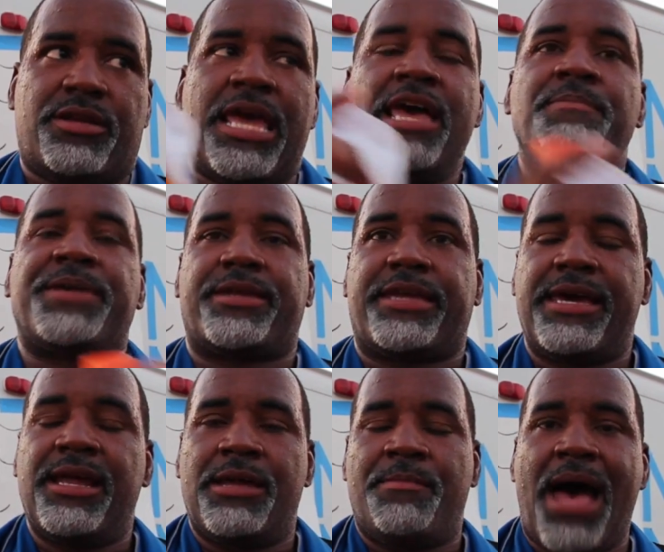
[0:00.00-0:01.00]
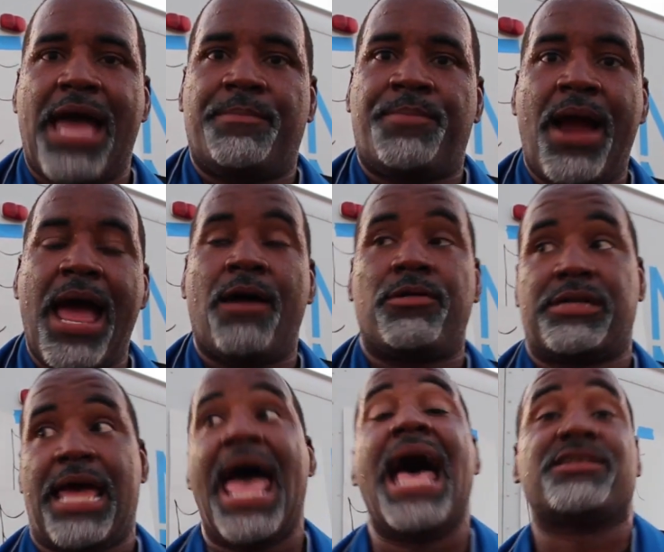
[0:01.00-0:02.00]
him killing Mike Brown
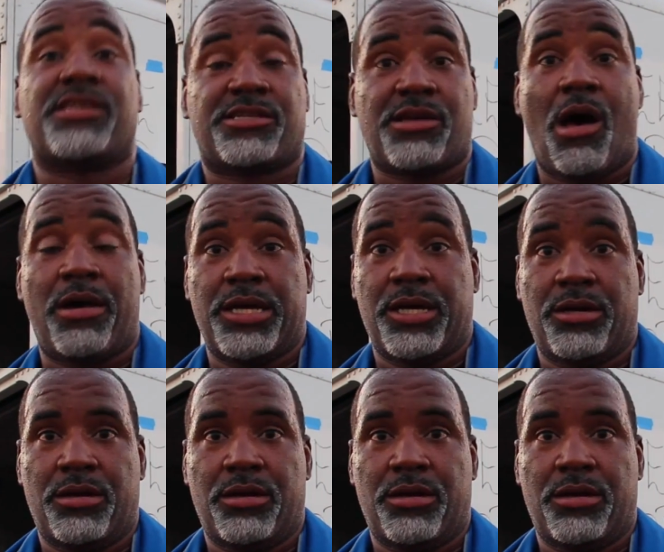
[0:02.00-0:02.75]
has us all here.